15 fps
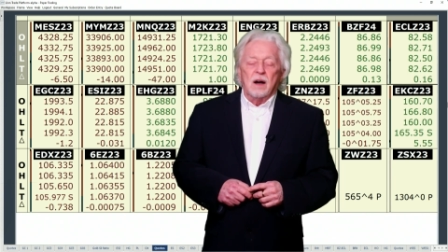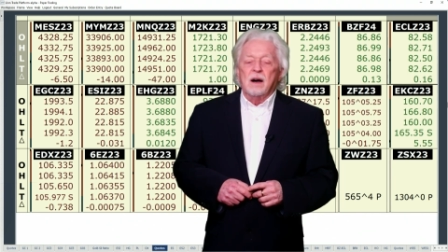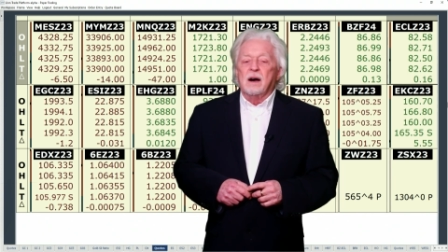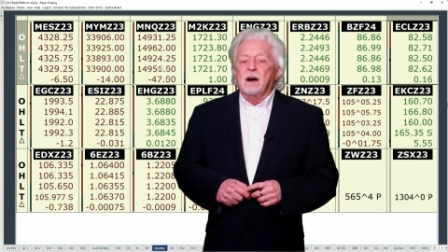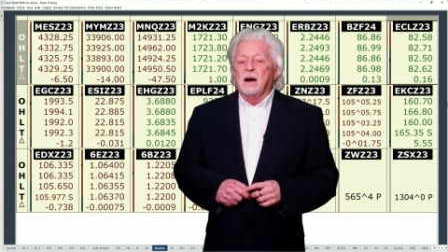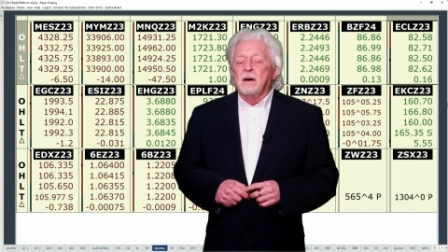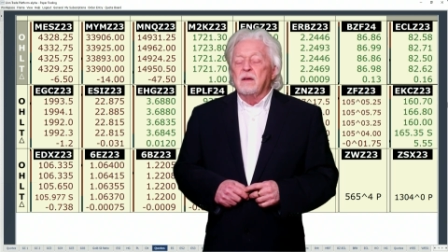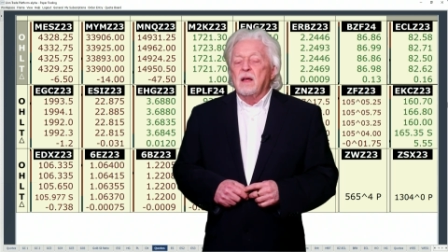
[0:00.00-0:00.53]

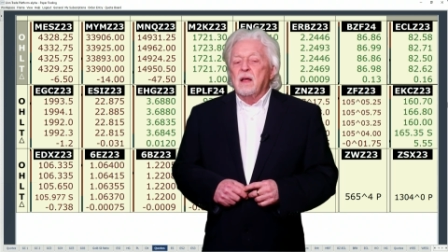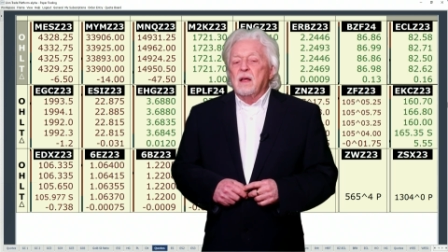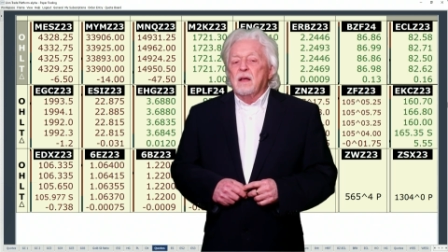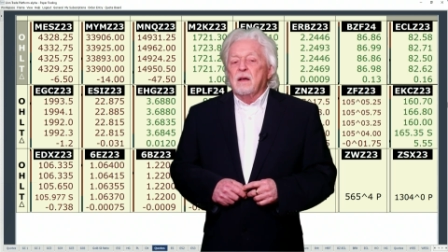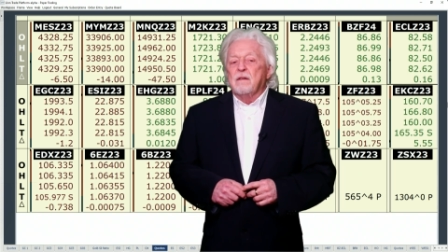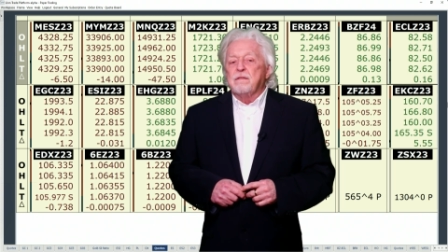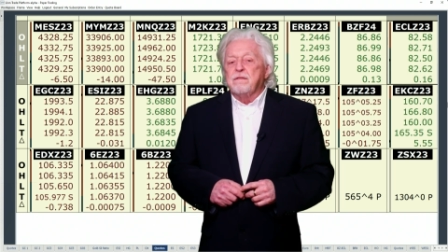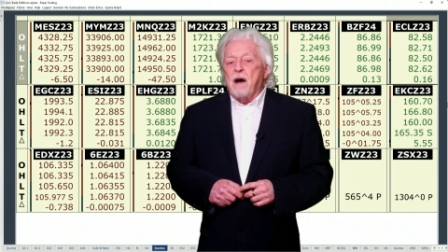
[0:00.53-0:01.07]
Uh,
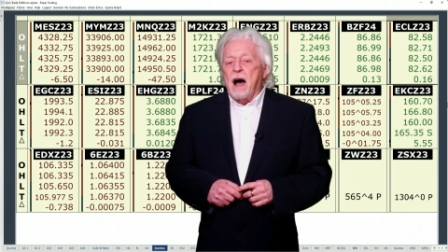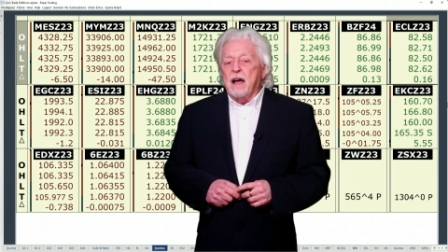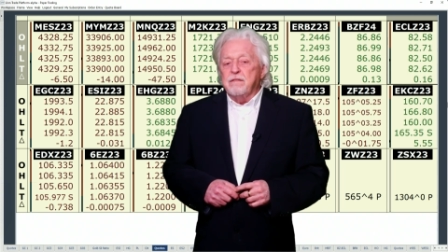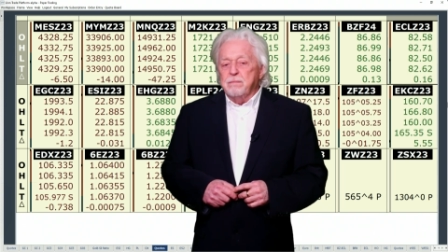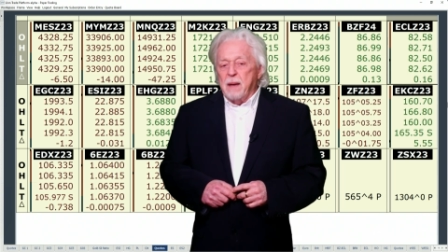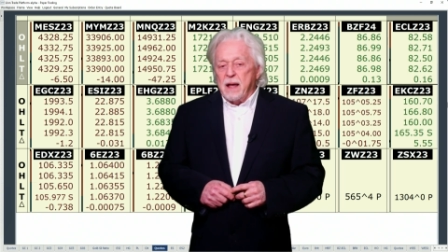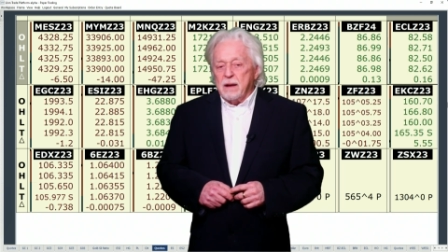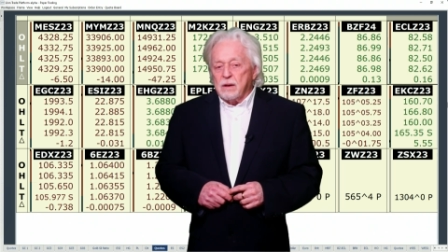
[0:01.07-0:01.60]
five
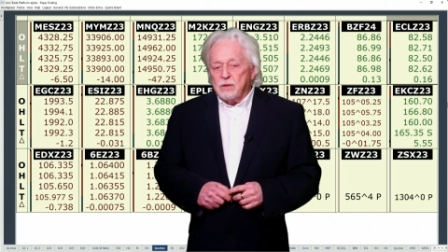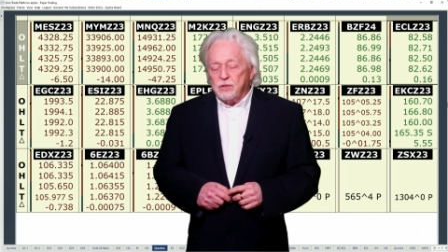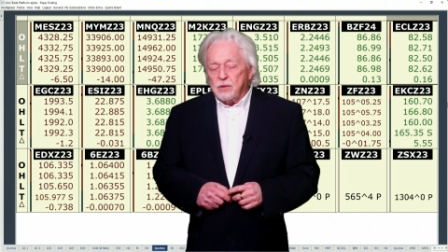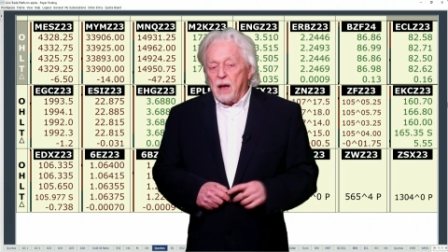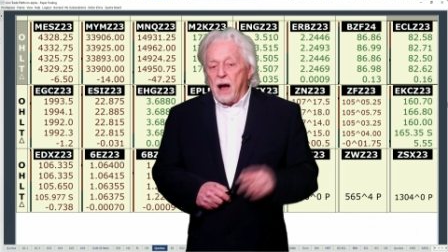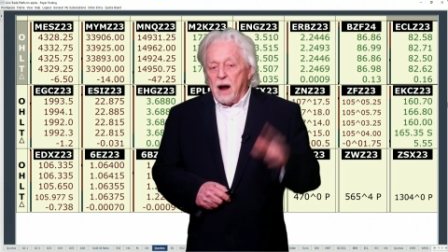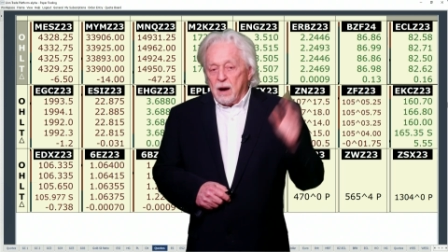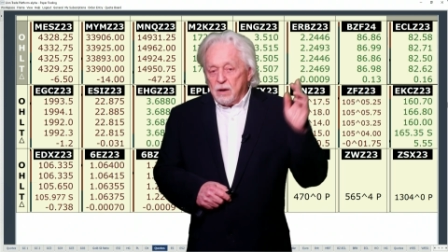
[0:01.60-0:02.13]
mayors,
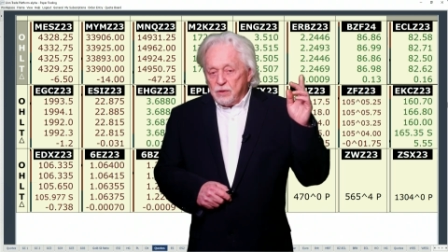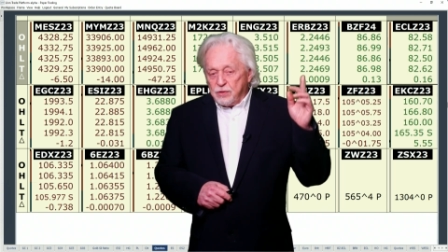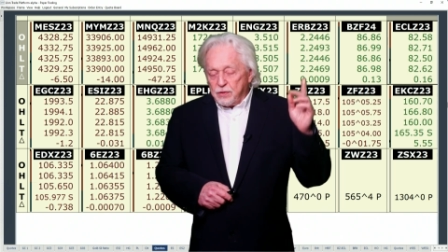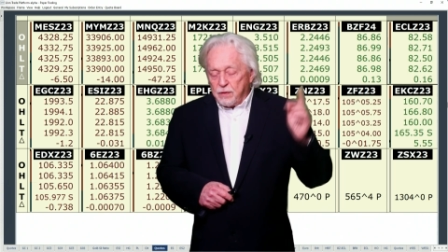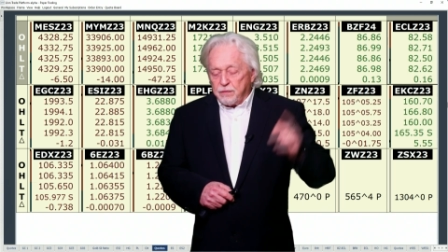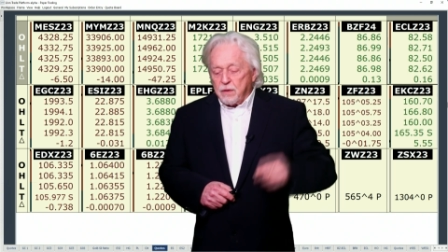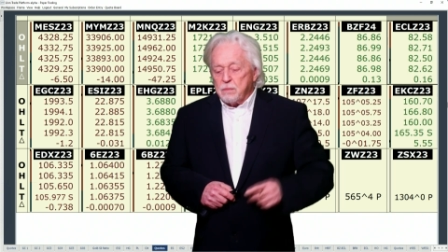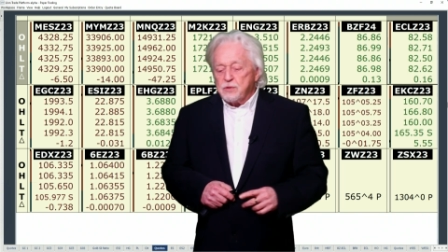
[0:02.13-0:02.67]
ours
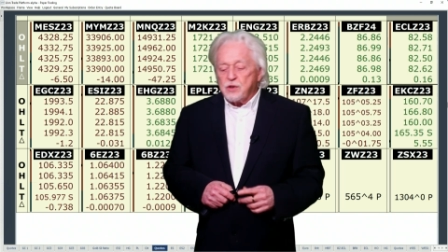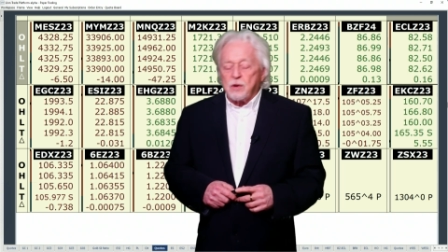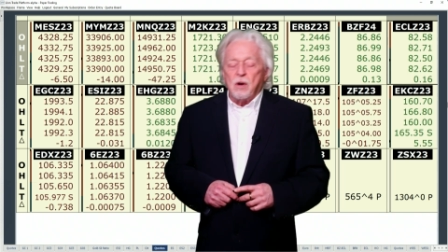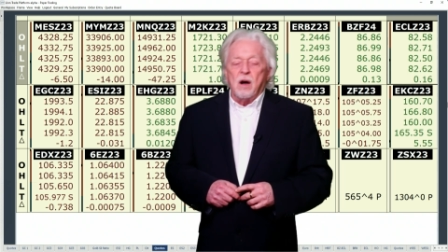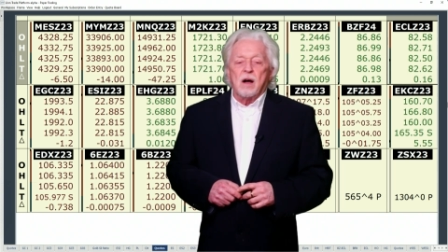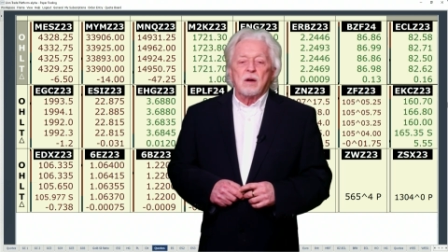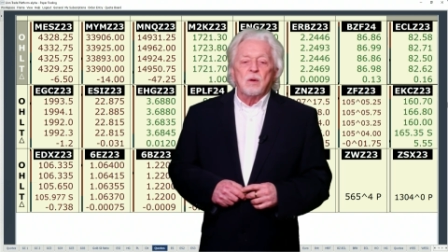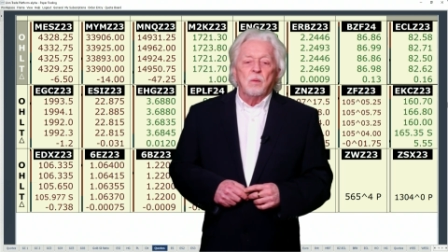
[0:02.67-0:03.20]
from
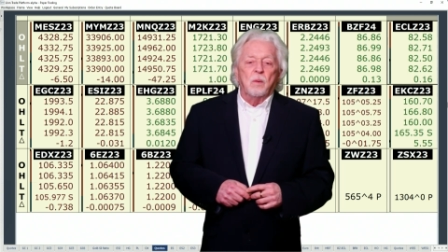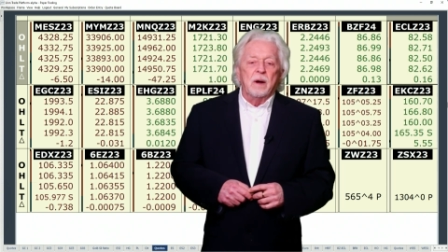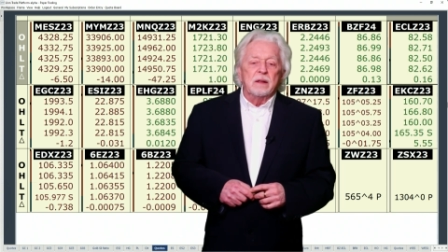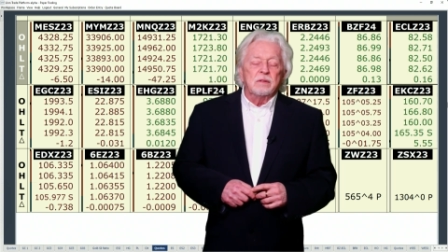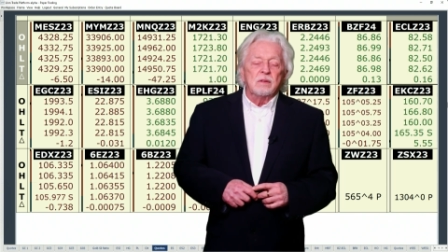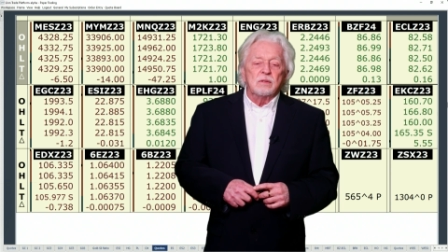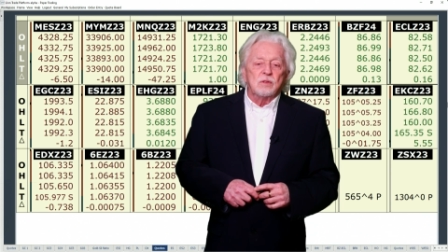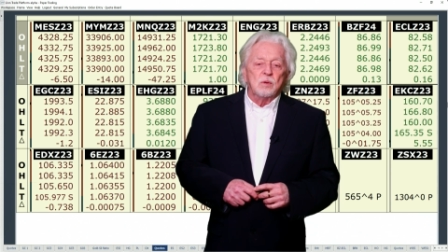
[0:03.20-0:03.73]
Chicago,
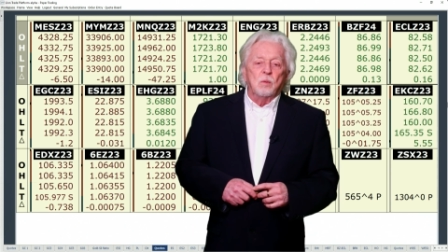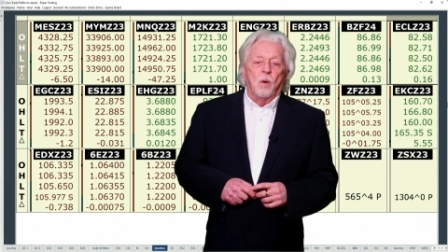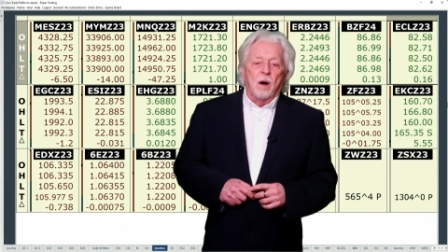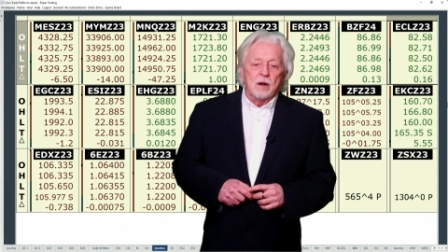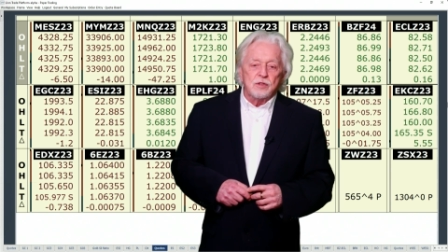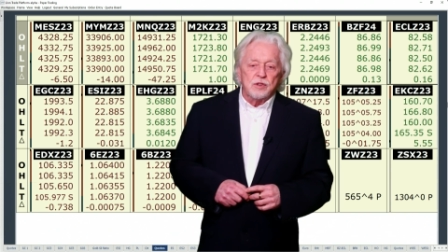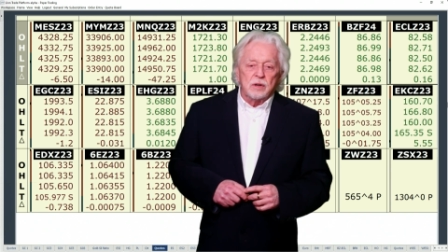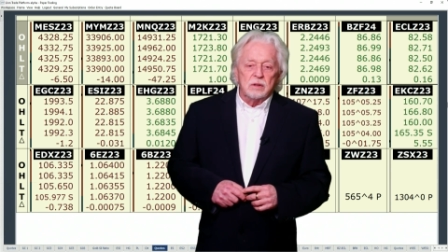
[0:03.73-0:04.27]
went to
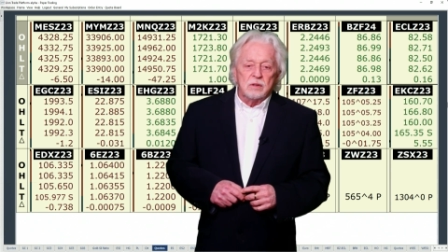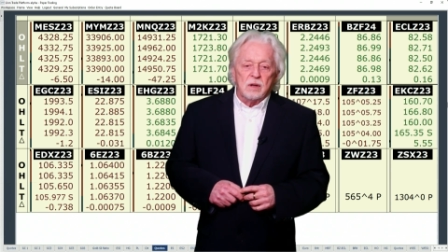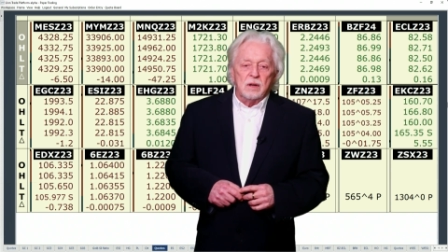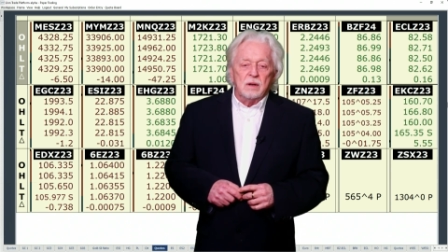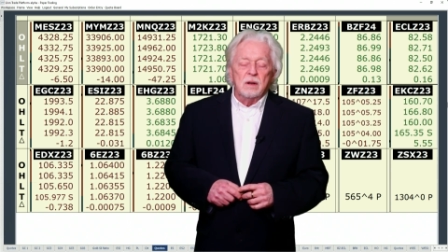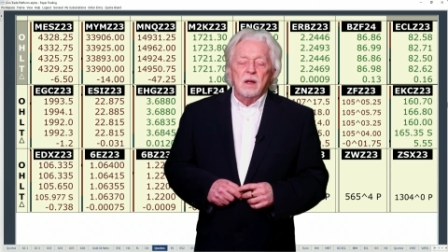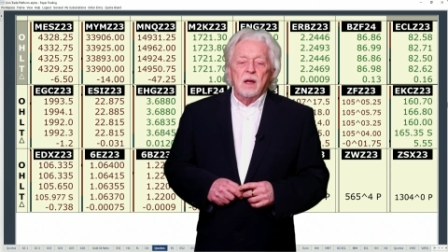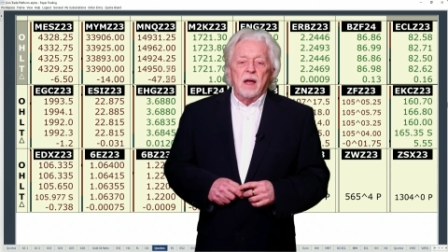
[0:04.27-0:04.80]

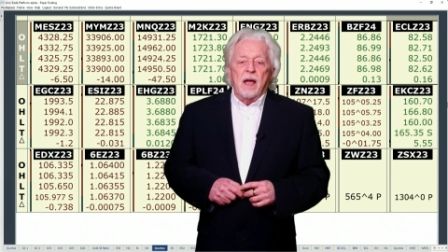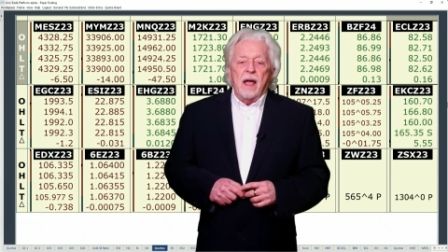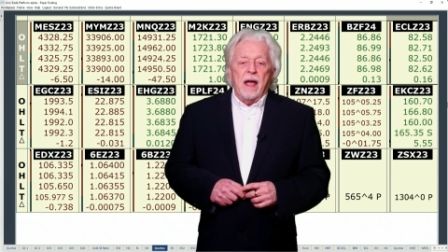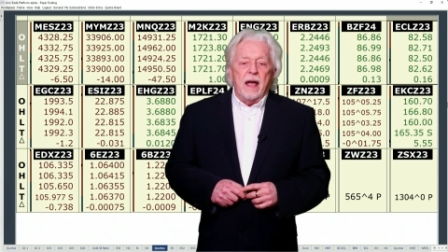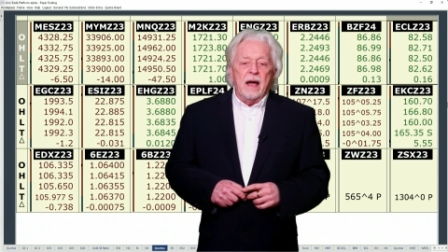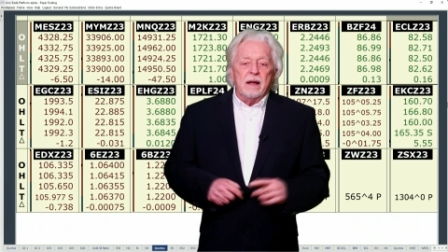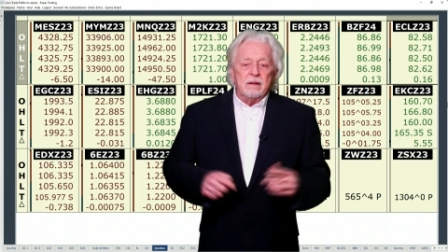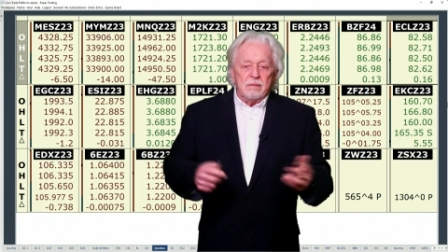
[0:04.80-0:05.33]
Washington,
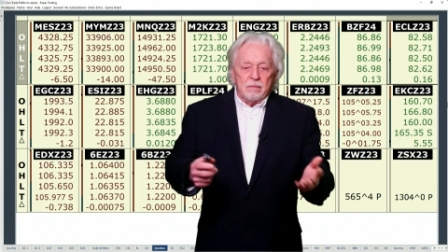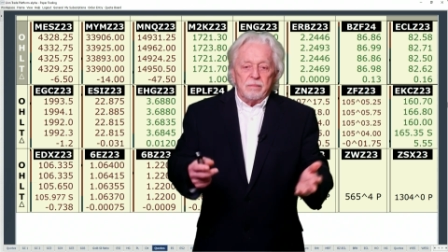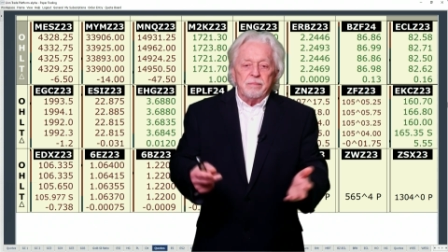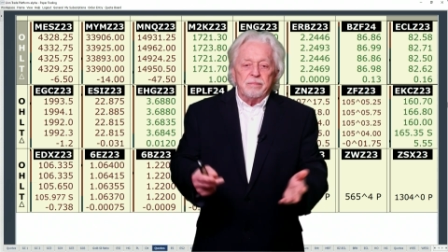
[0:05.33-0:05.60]
hat